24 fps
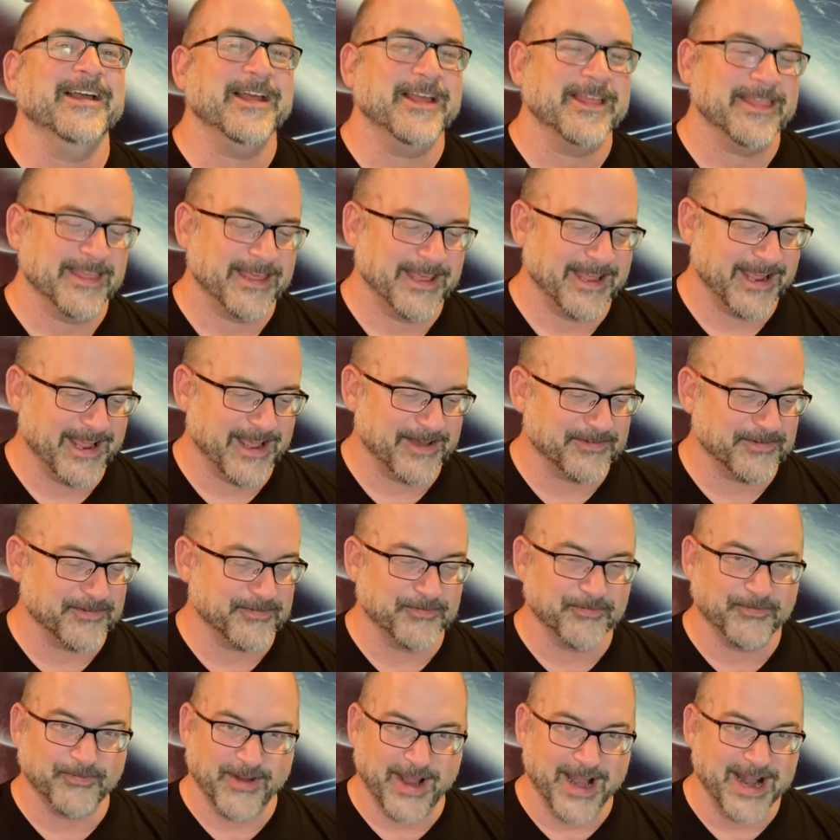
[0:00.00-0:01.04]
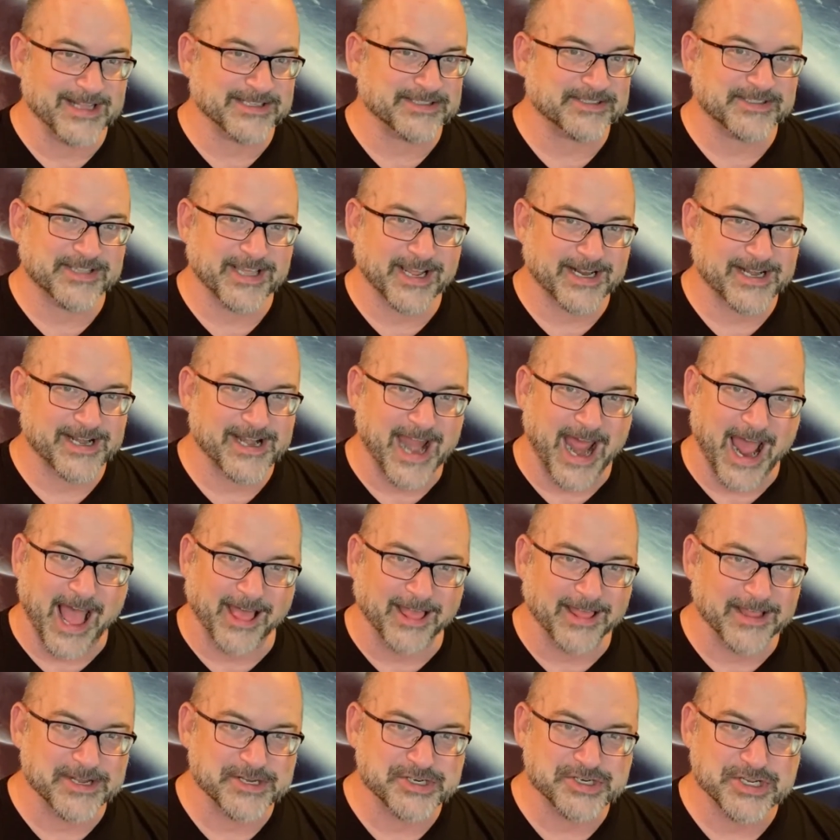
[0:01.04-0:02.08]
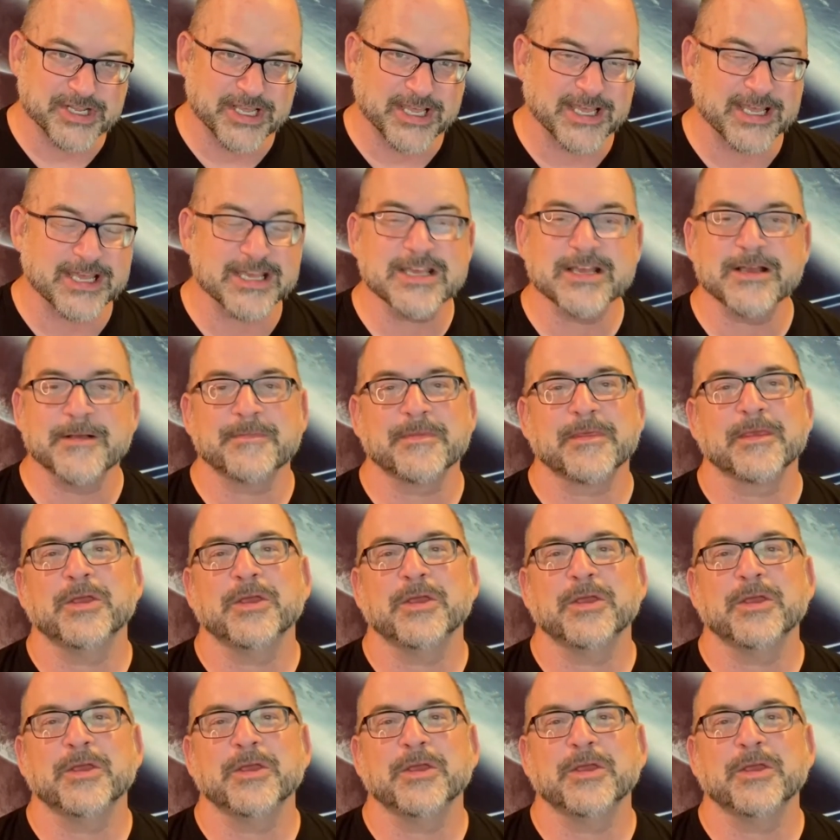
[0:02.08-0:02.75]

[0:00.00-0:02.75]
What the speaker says: They have advanced technology.